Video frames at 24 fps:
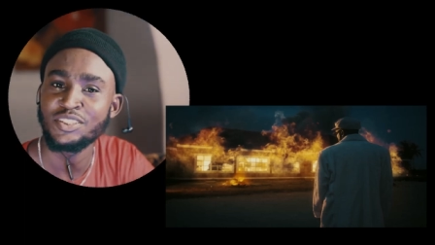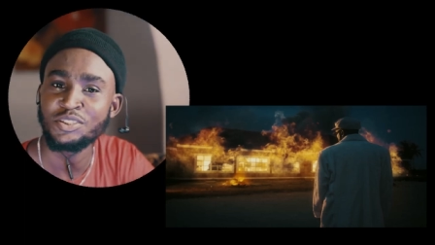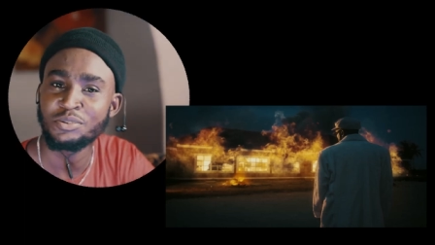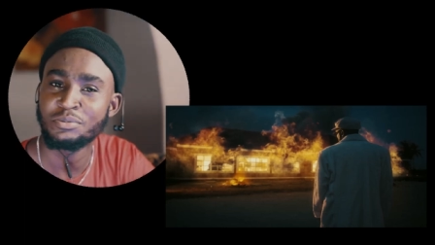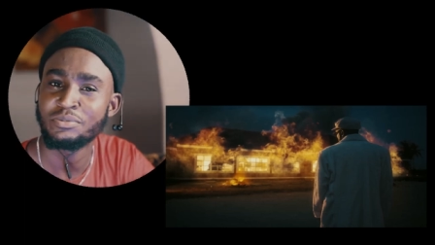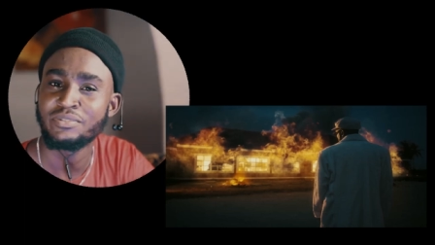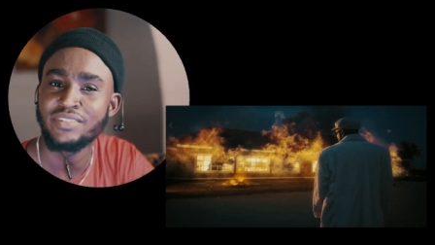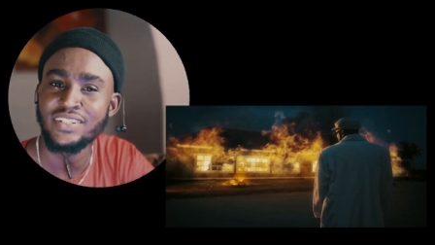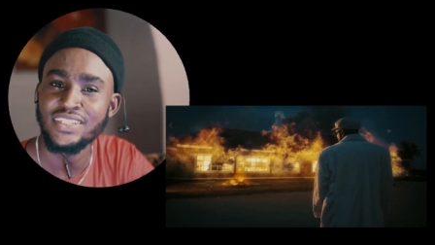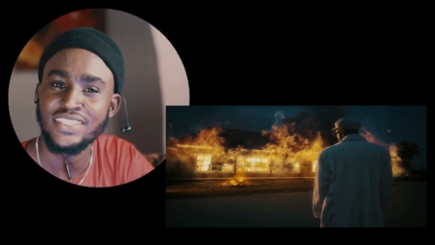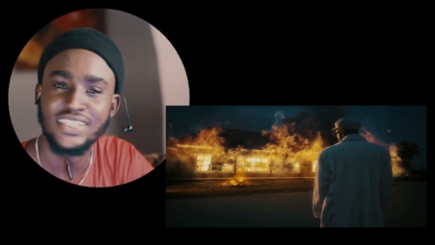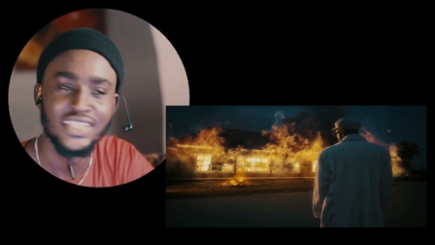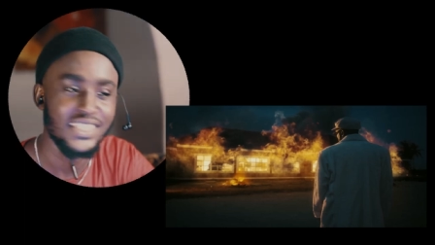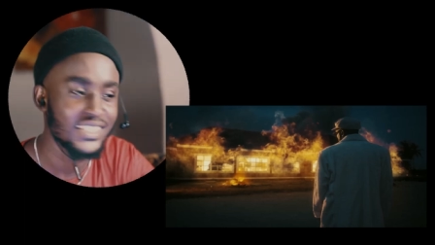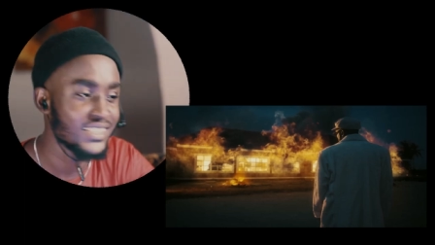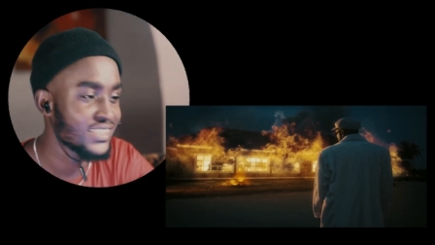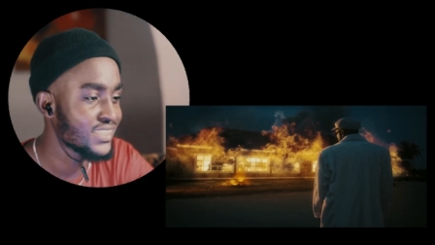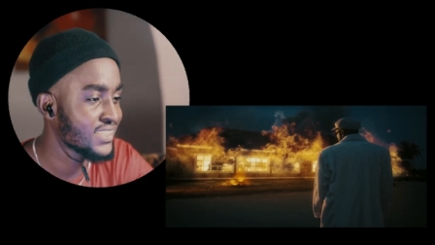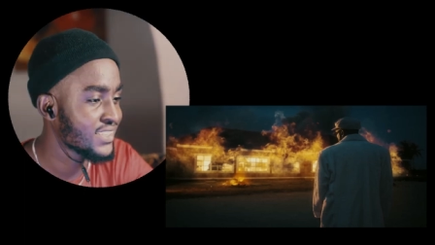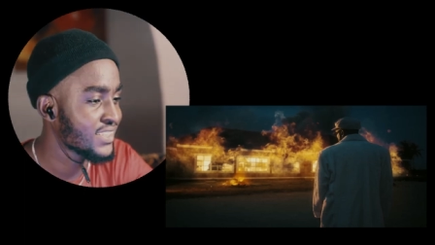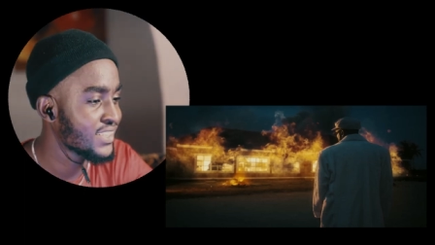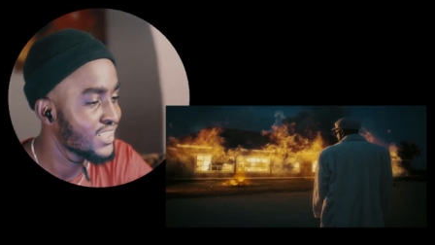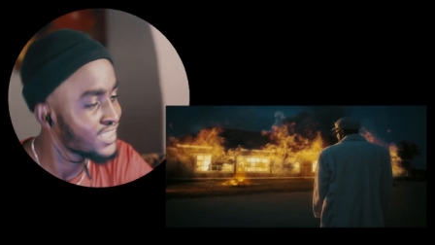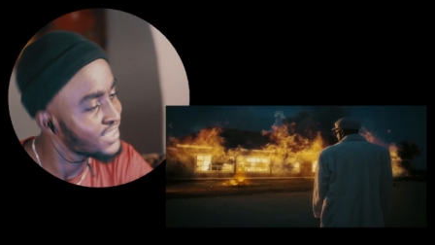it's really
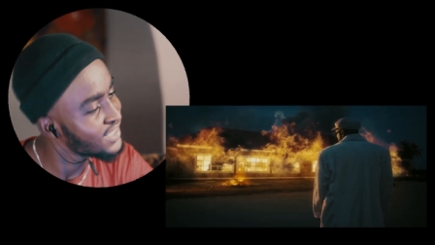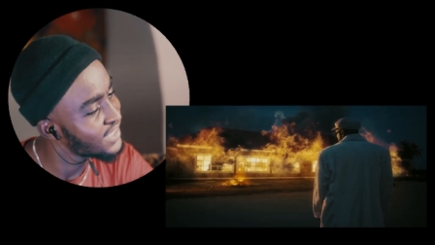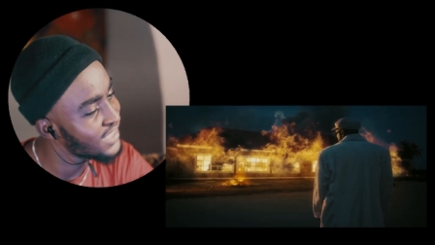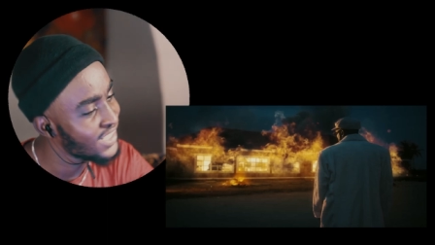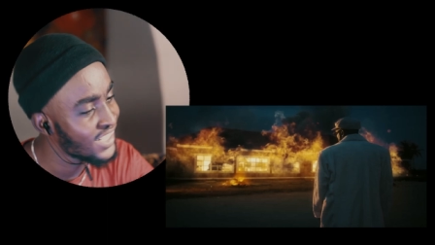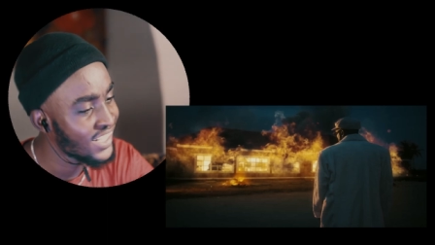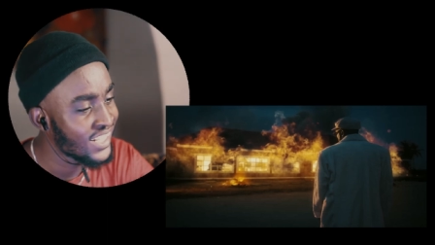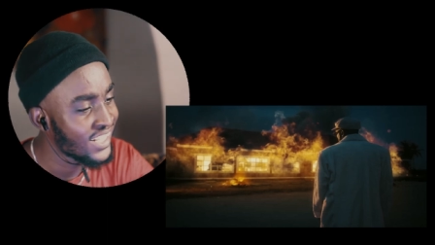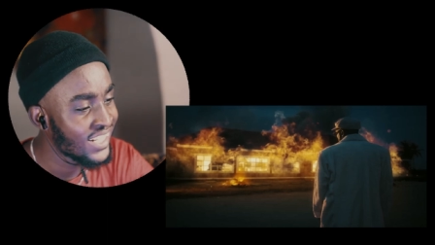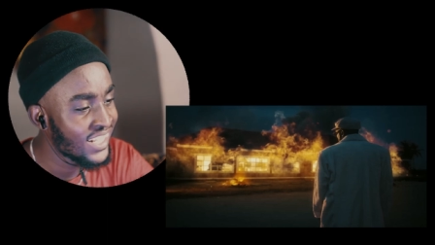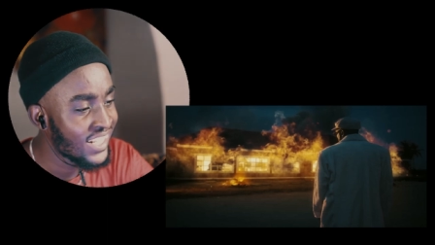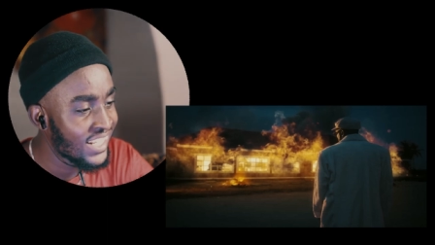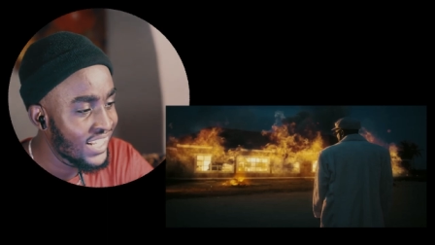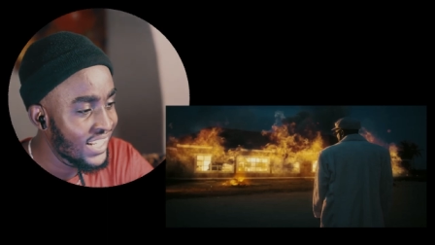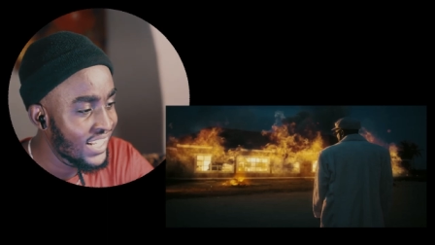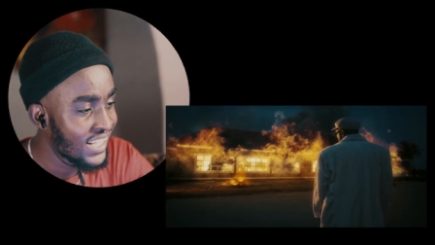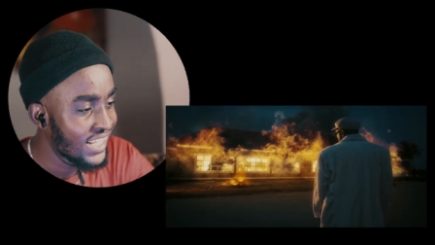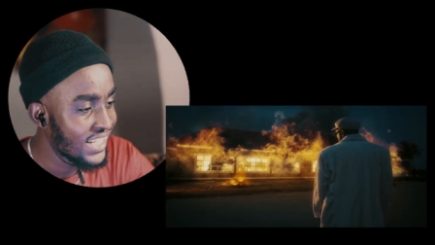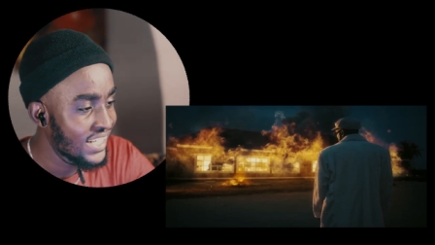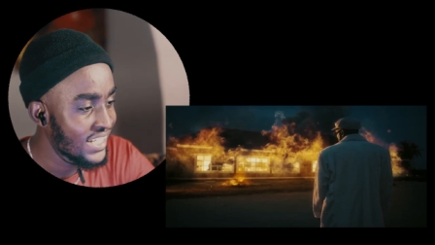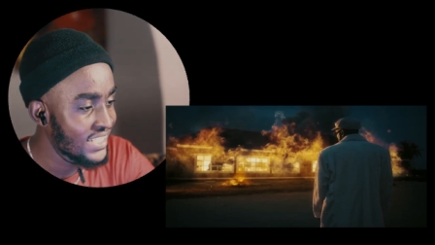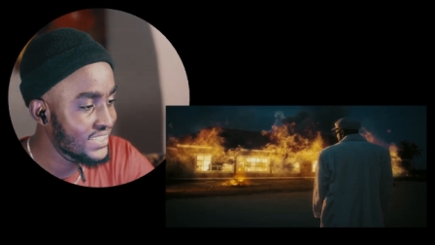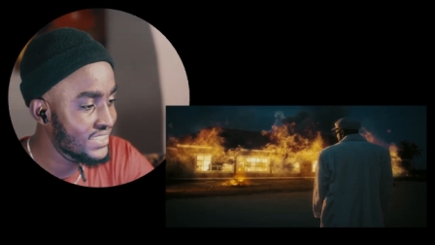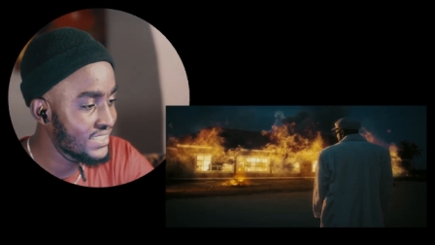nice.
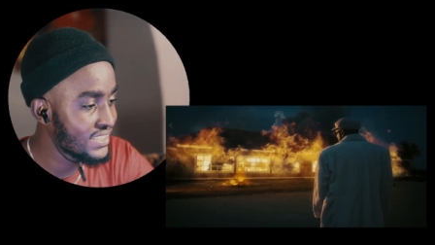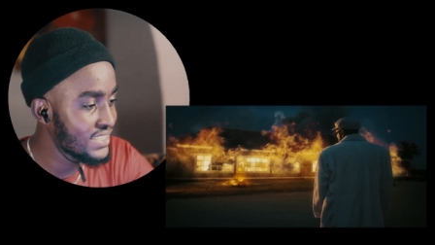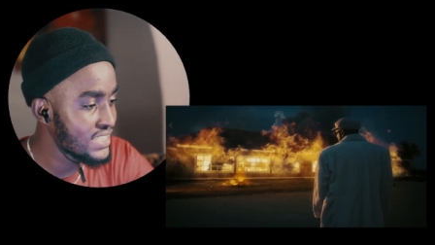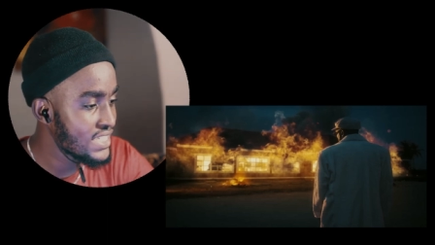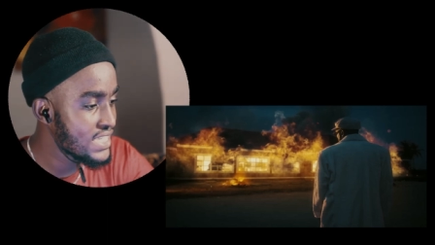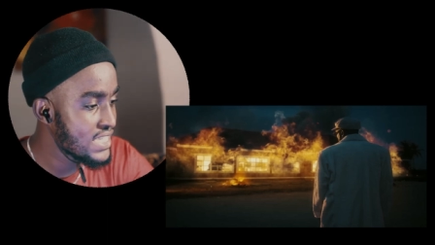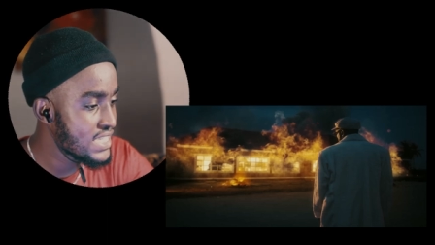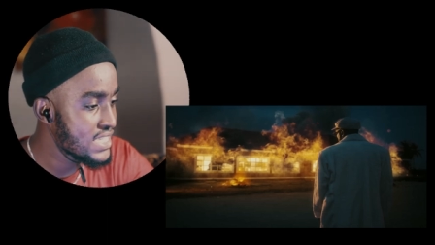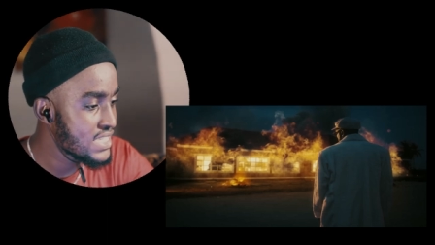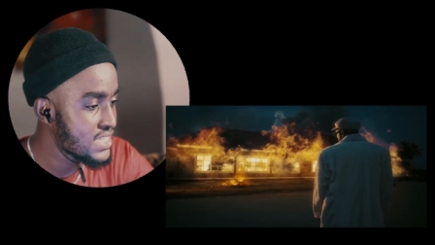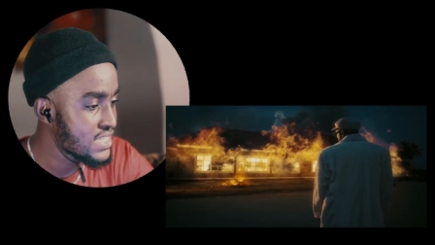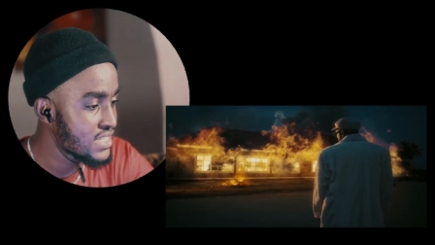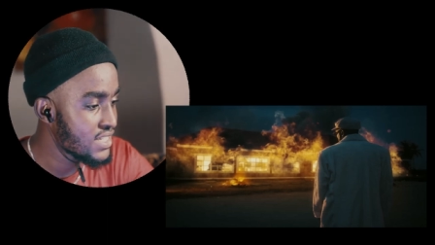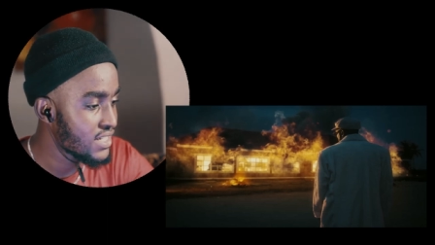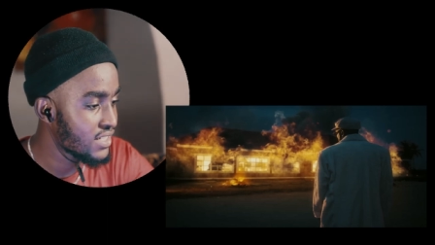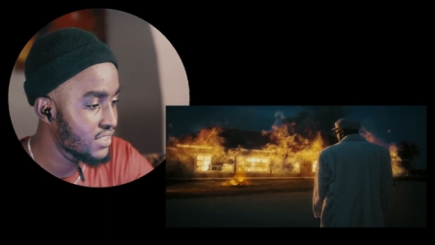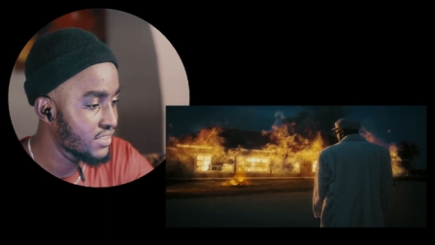Let's see.